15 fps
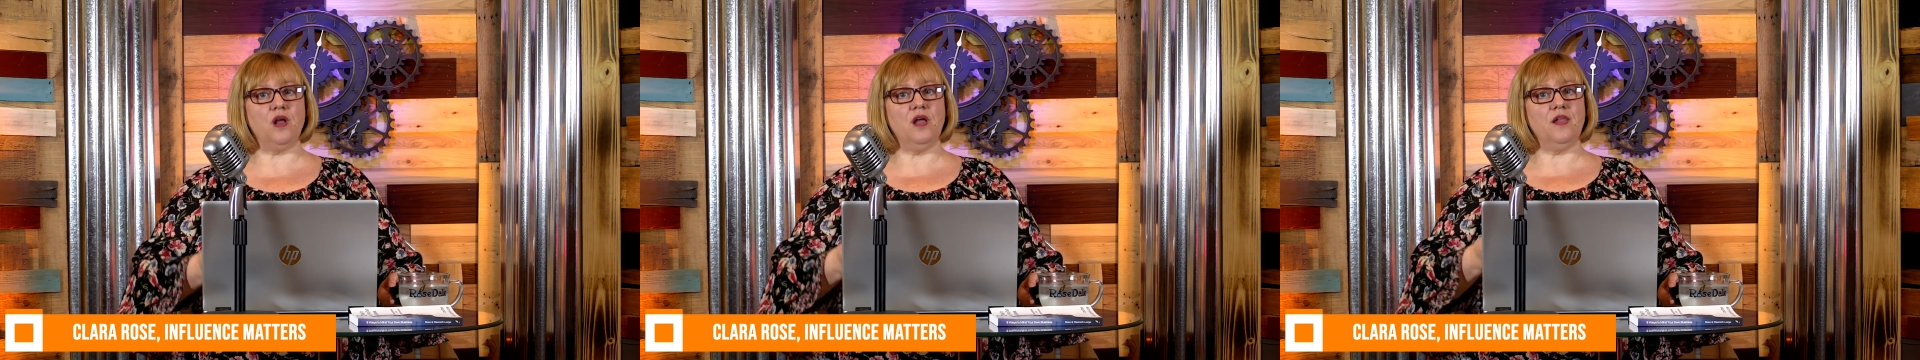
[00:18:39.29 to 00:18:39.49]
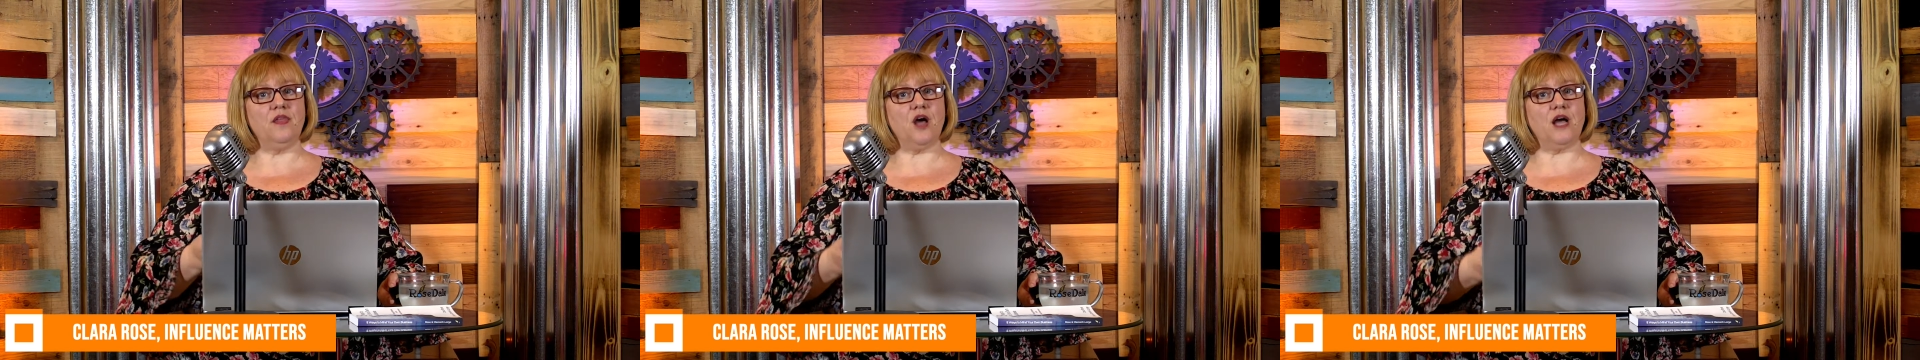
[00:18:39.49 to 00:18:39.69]

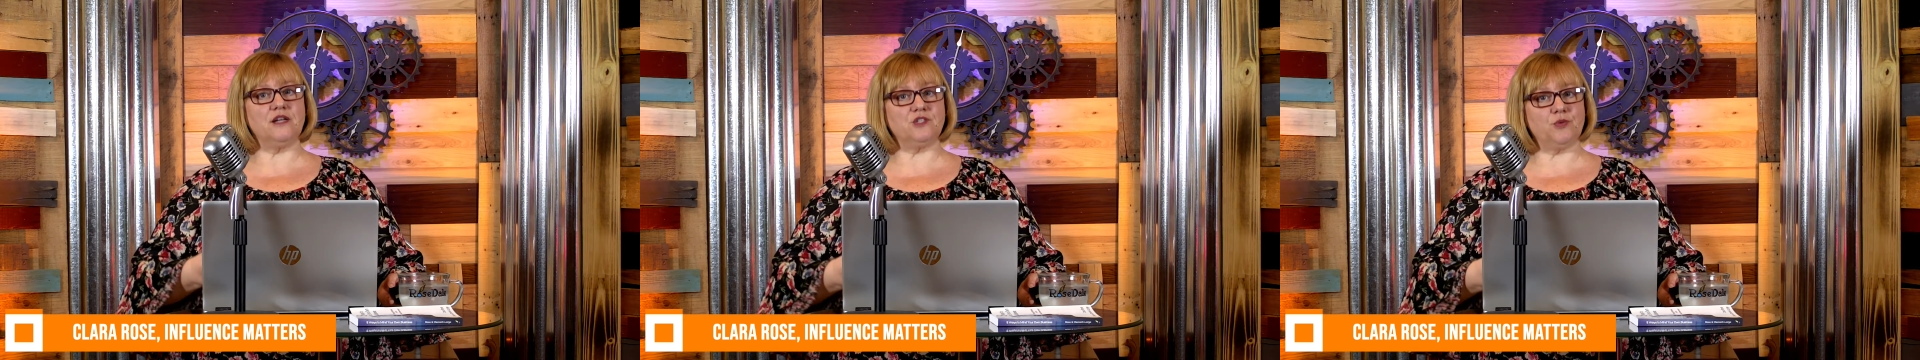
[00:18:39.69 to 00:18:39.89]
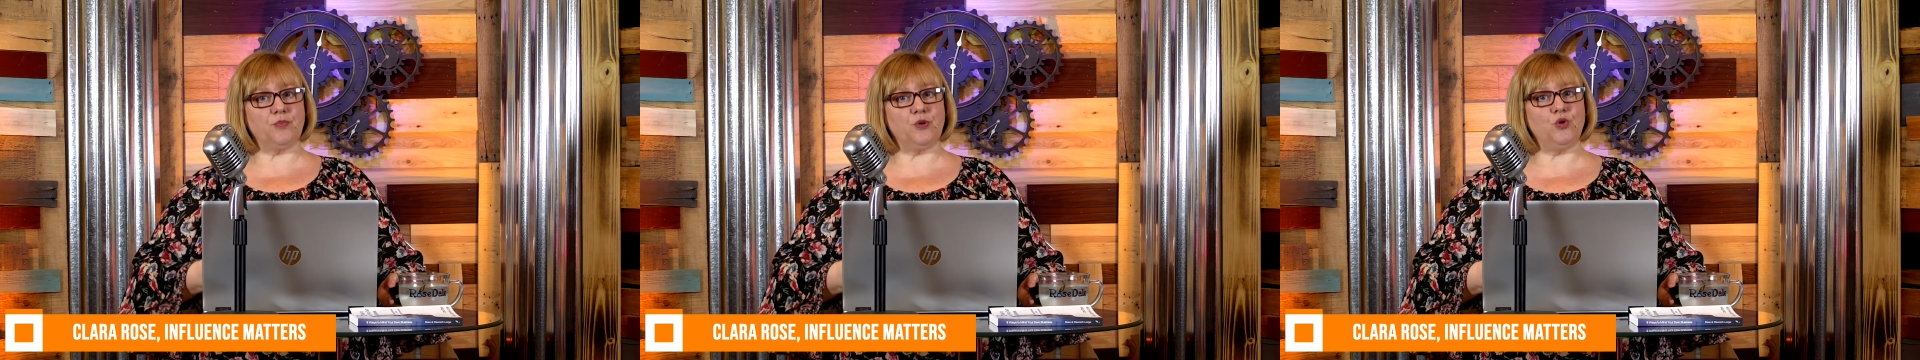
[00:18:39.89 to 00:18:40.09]
the
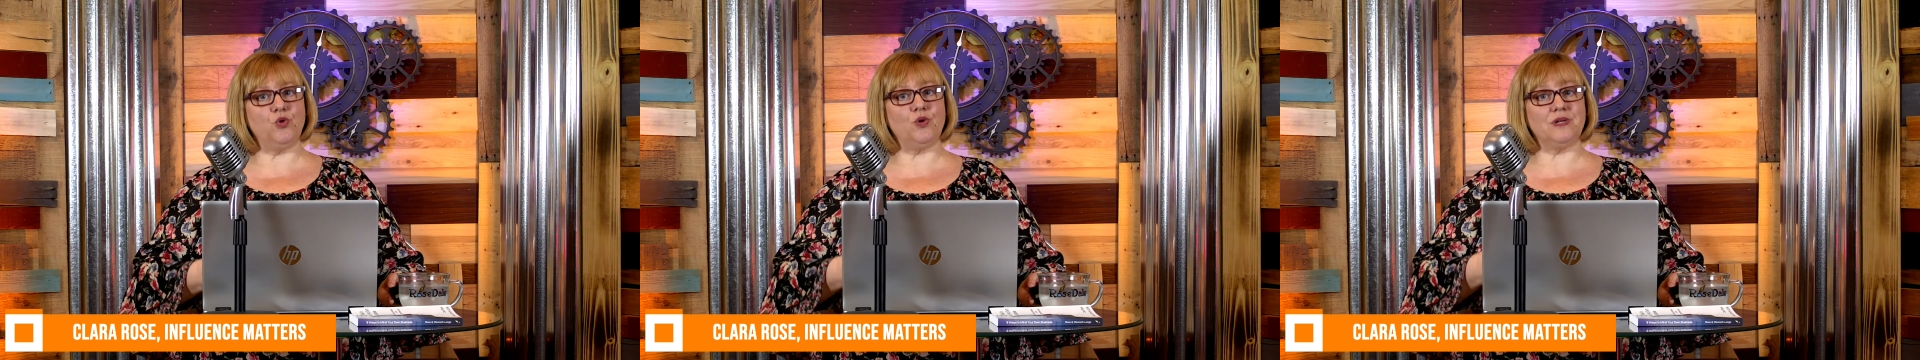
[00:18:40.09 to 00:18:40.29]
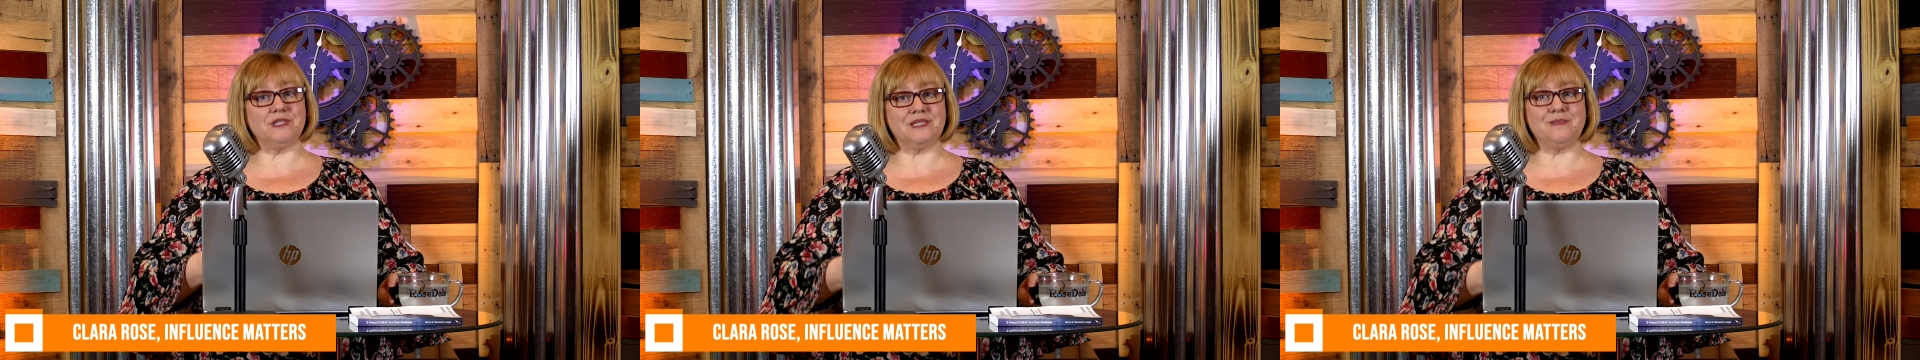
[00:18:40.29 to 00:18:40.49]

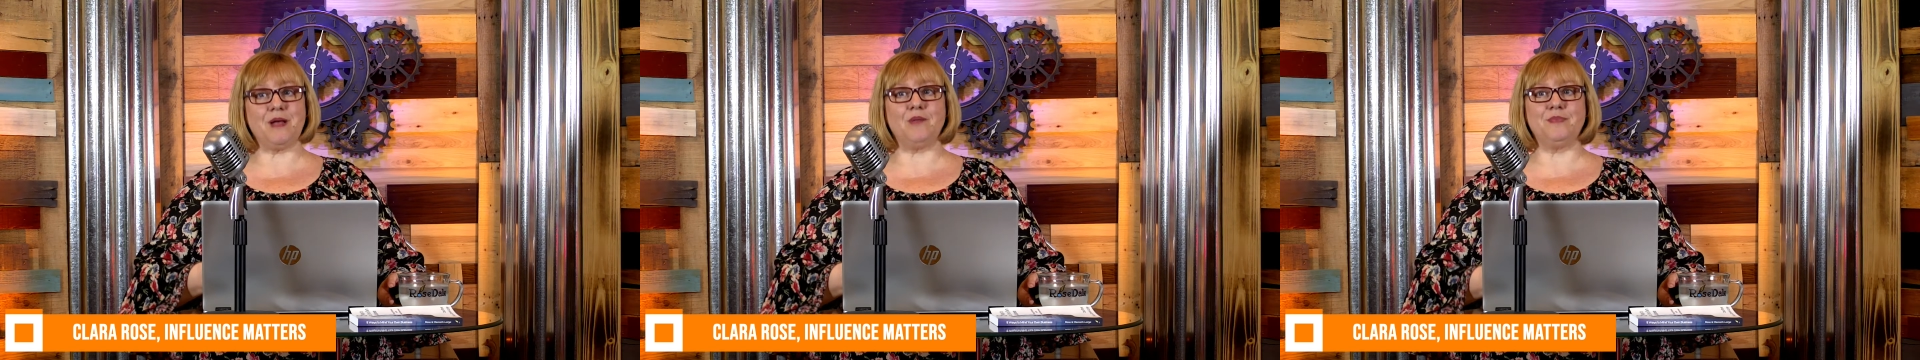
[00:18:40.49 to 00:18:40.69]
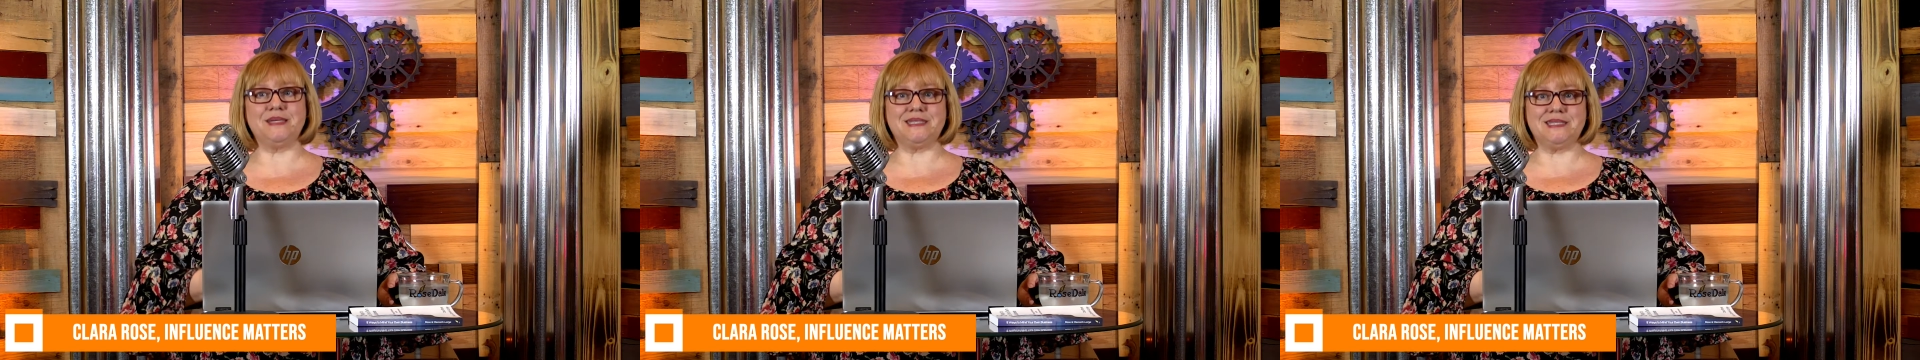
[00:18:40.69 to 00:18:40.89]
entrepreneur and small
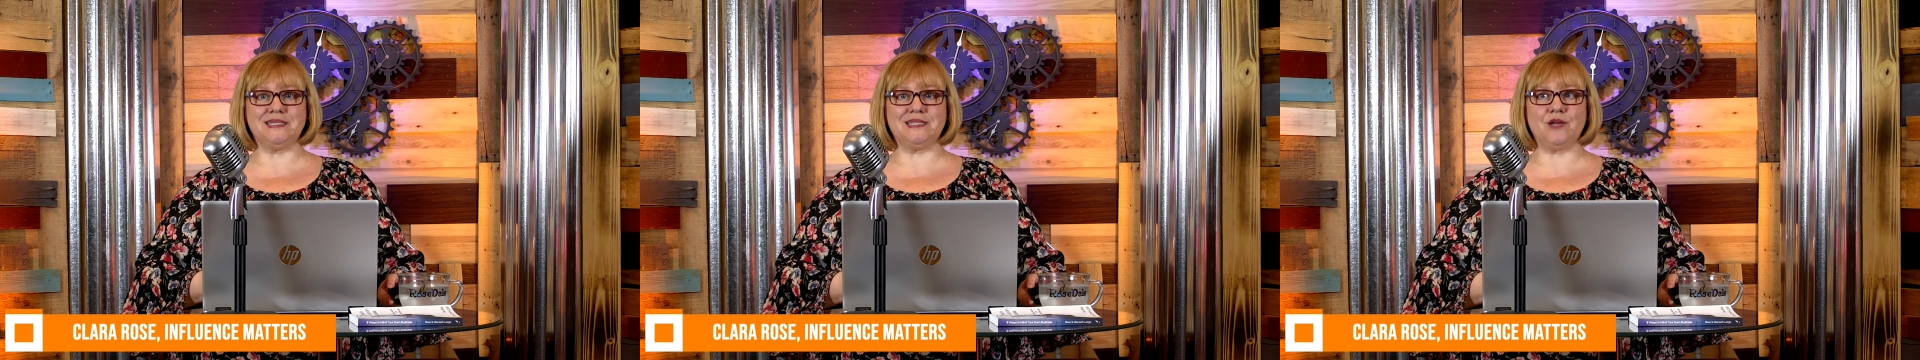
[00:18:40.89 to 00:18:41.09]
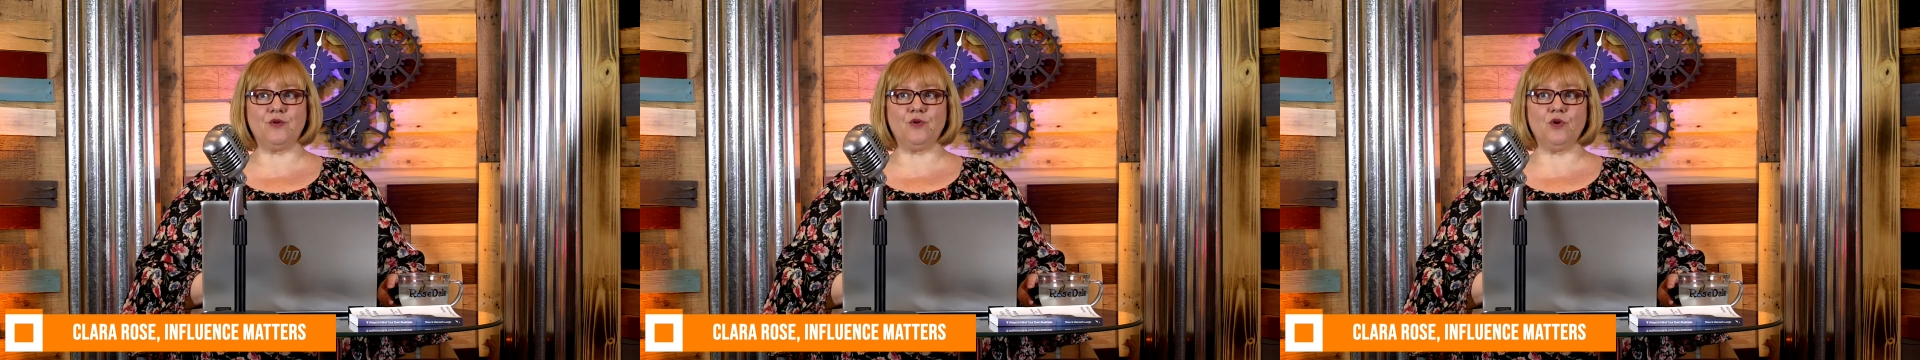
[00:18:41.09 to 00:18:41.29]
business
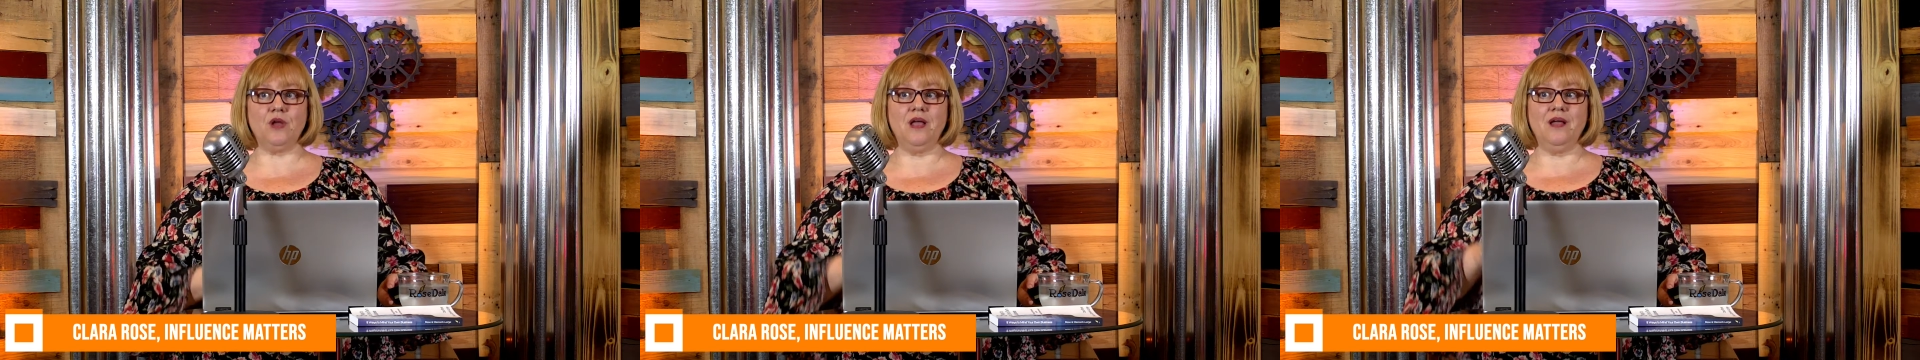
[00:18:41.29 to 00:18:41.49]
owner,